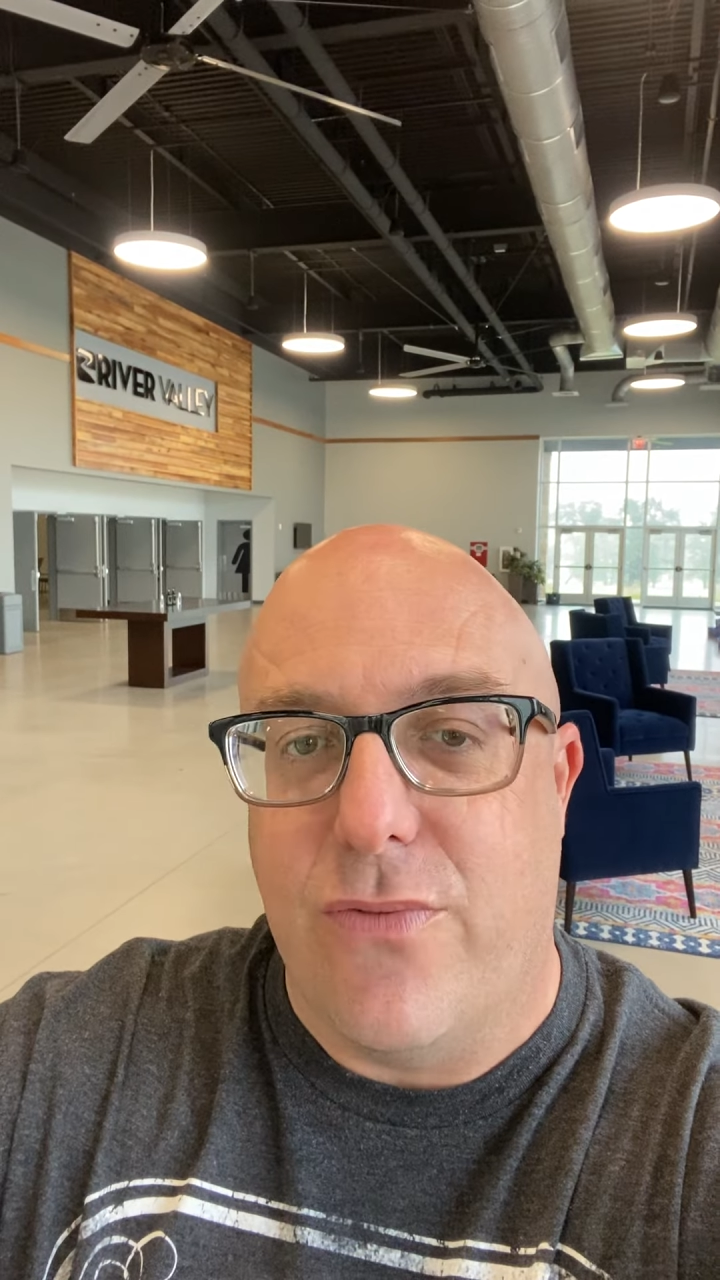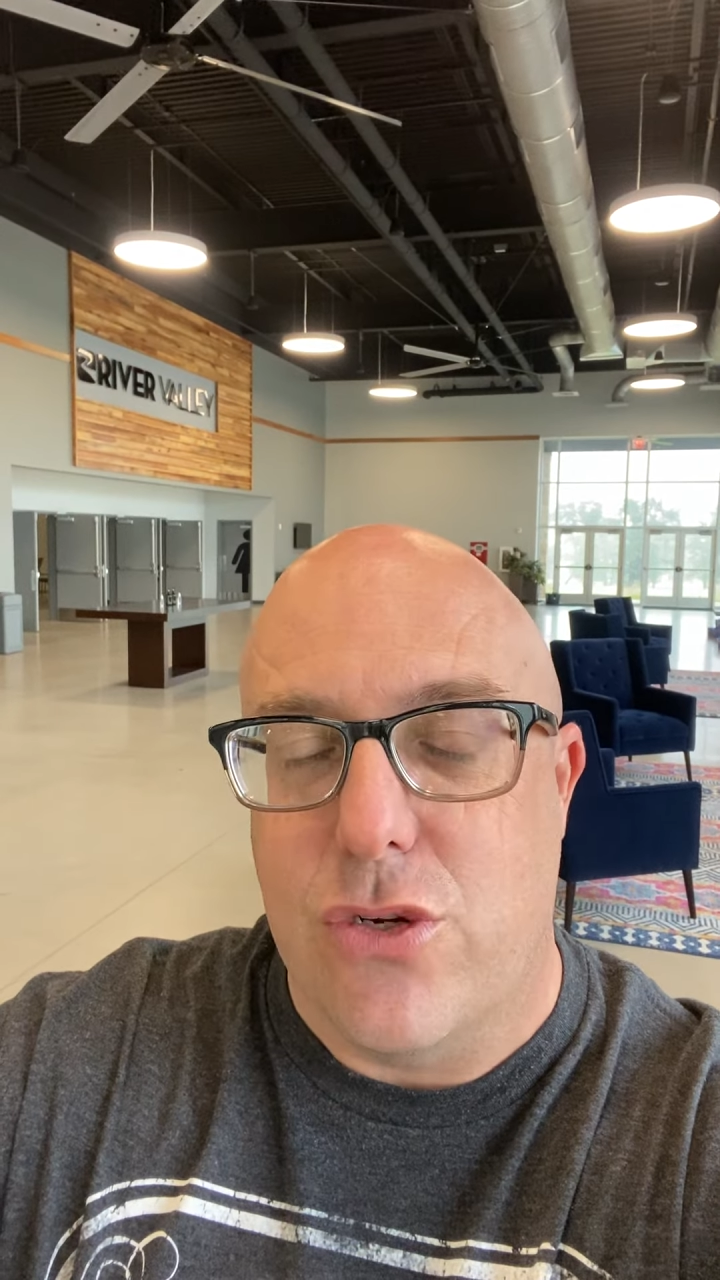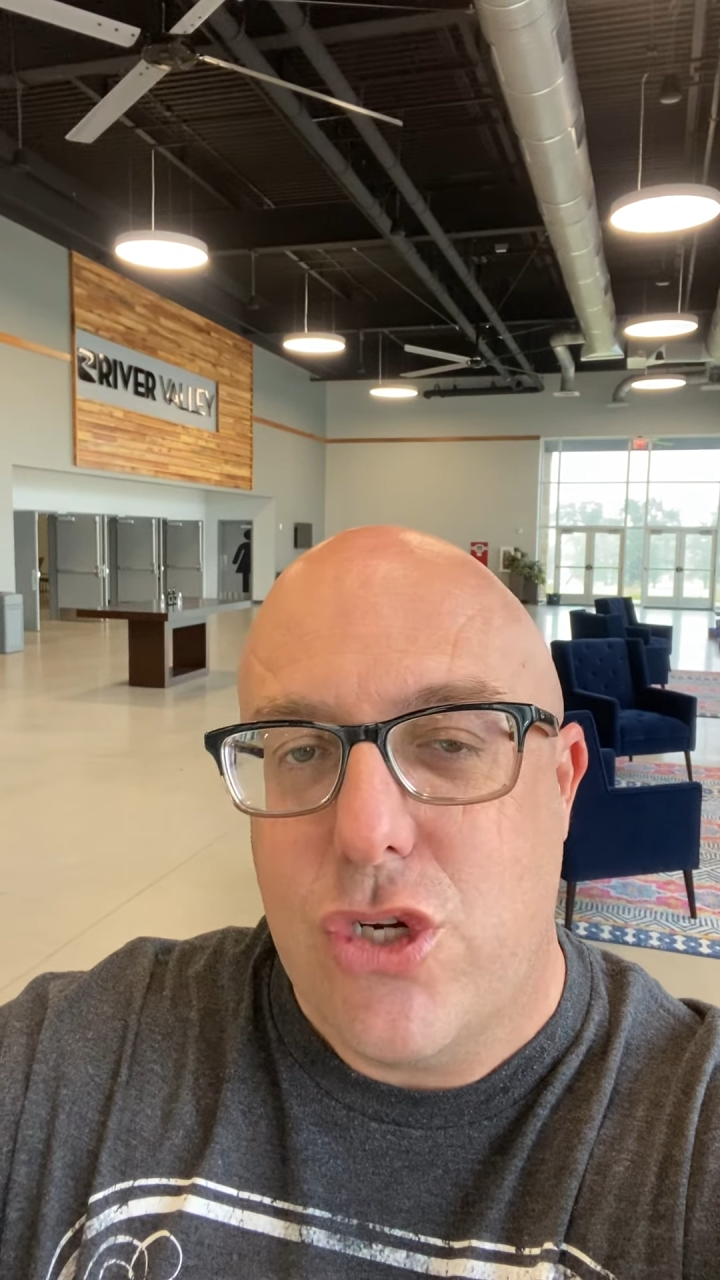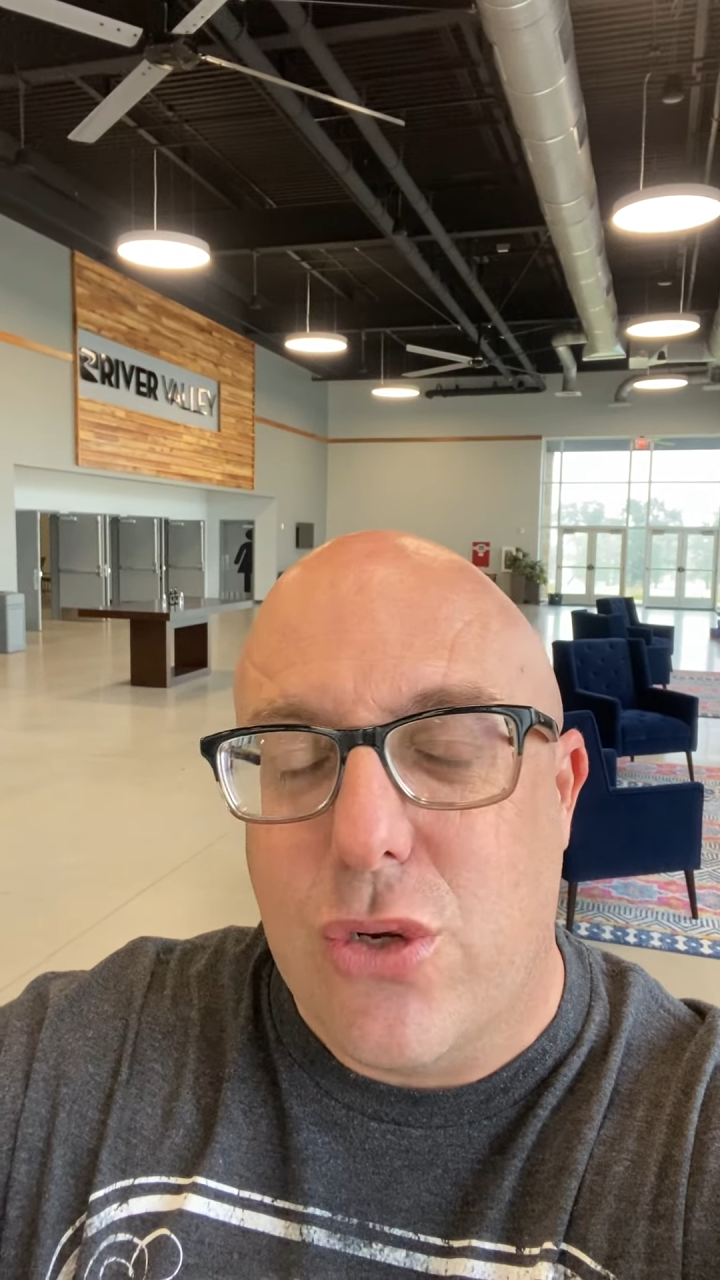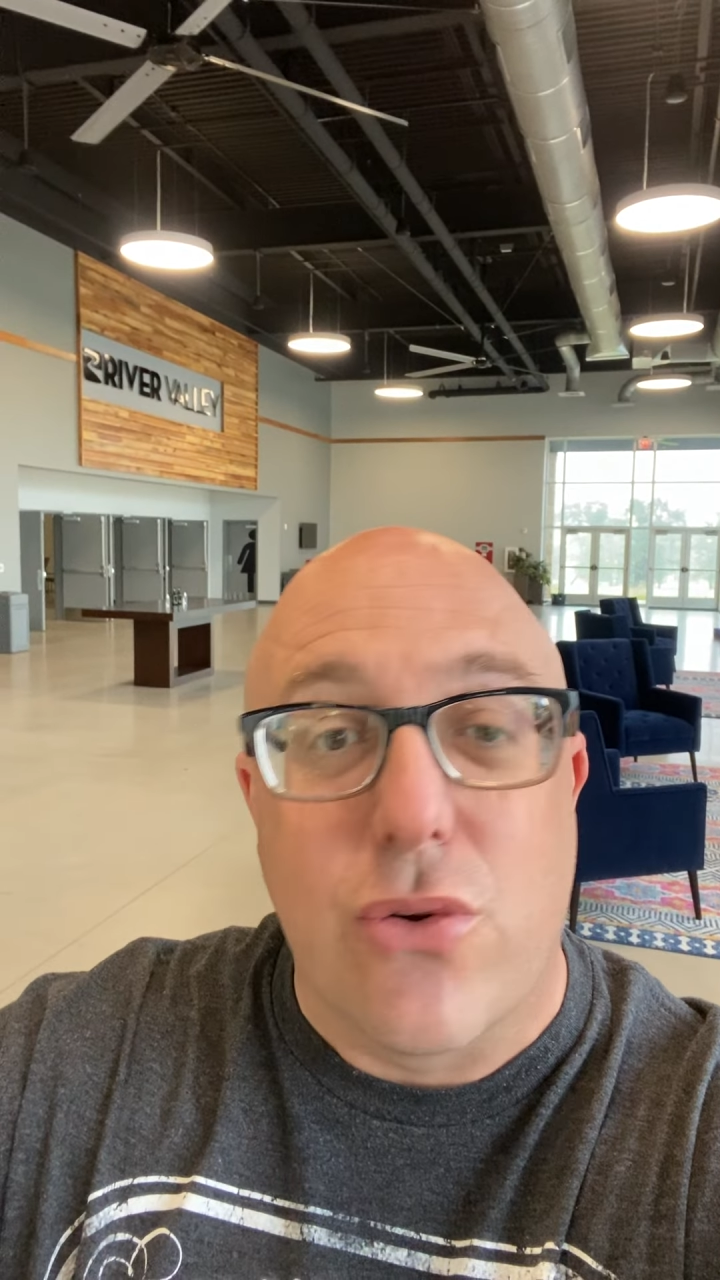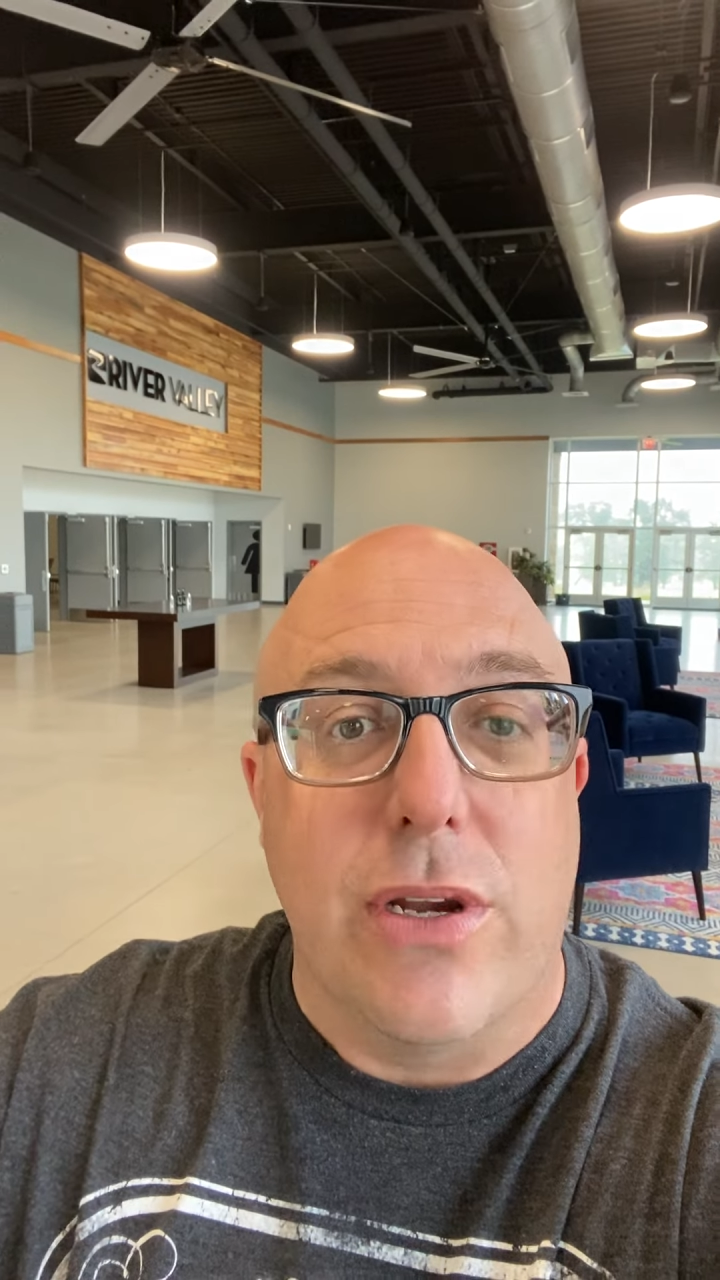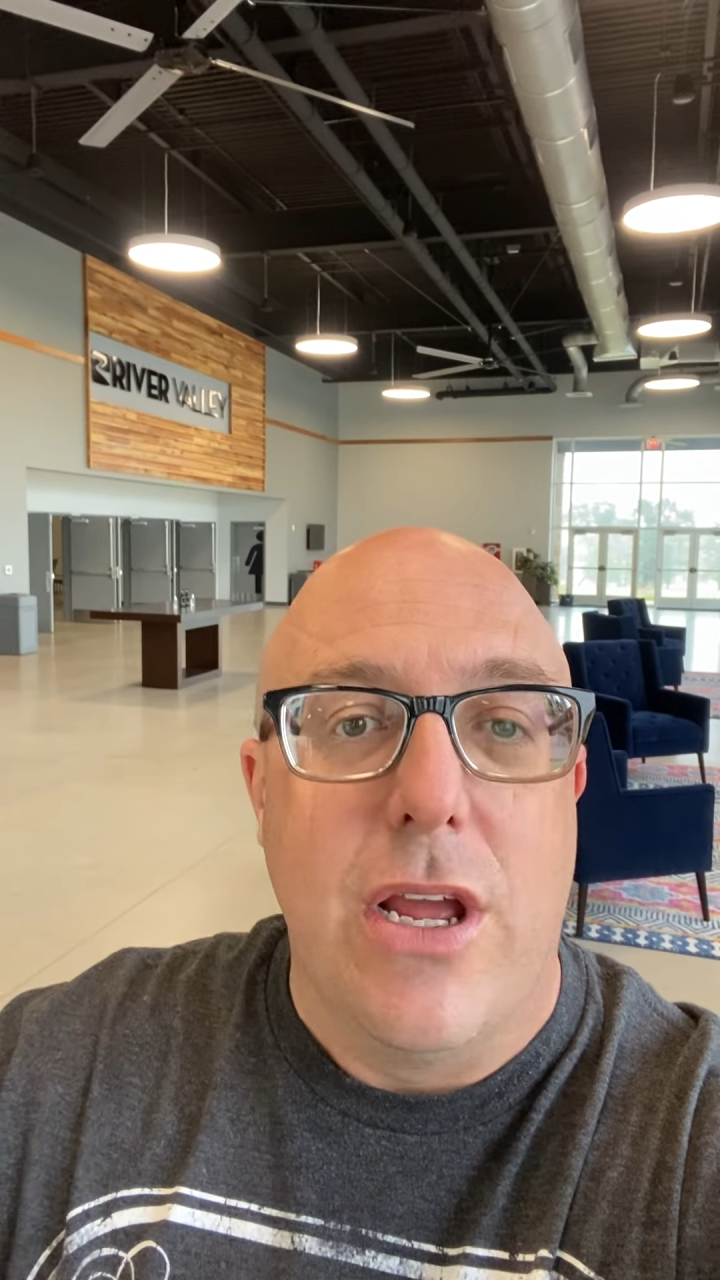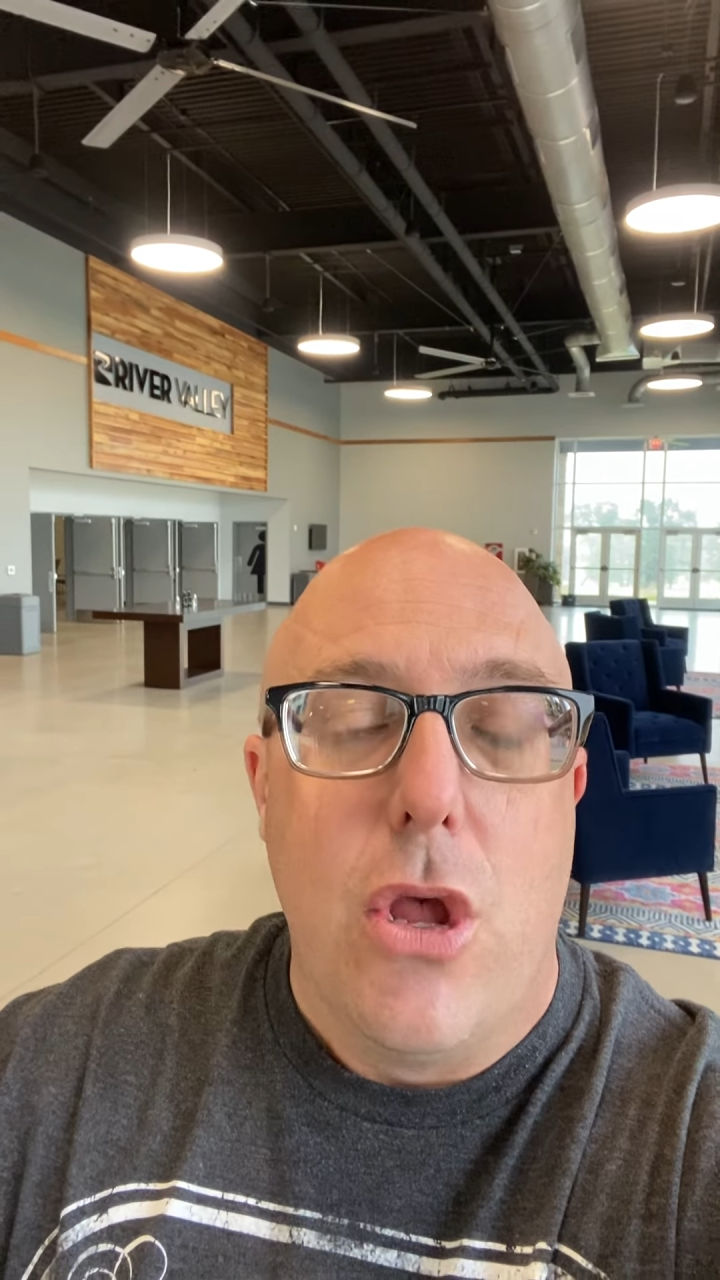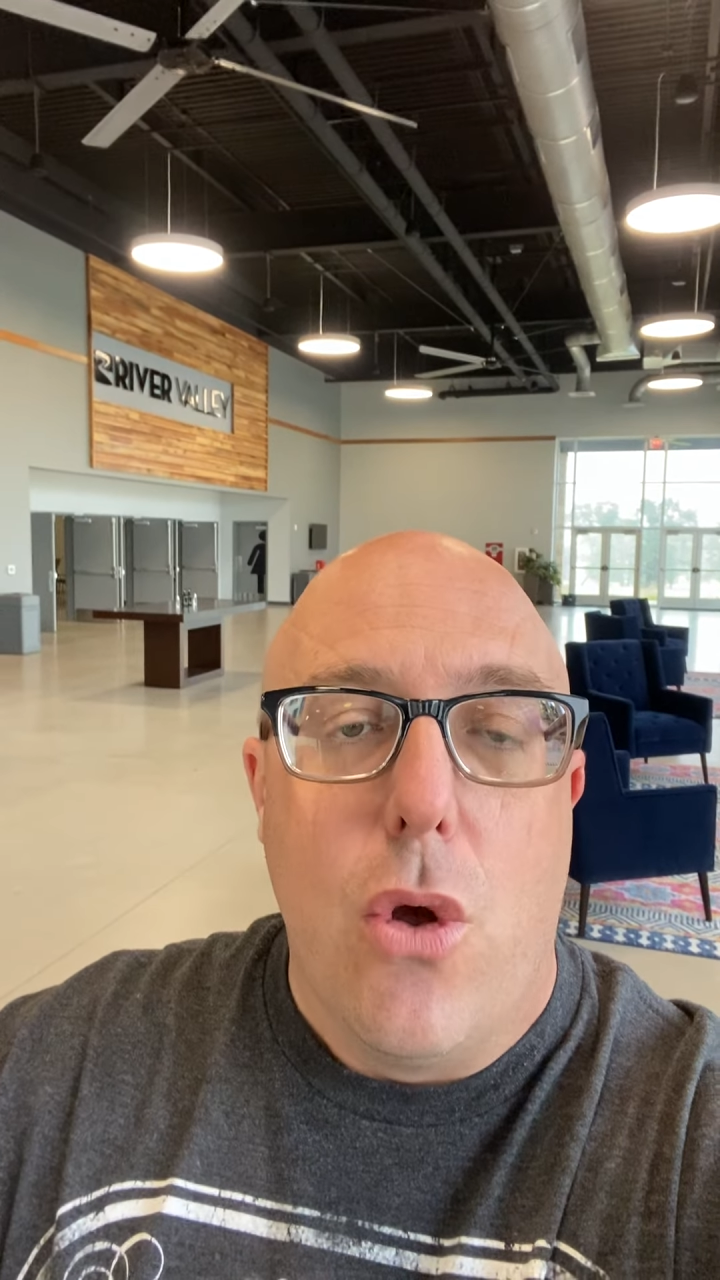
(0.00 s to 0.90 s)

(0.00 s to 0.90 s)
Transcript: for children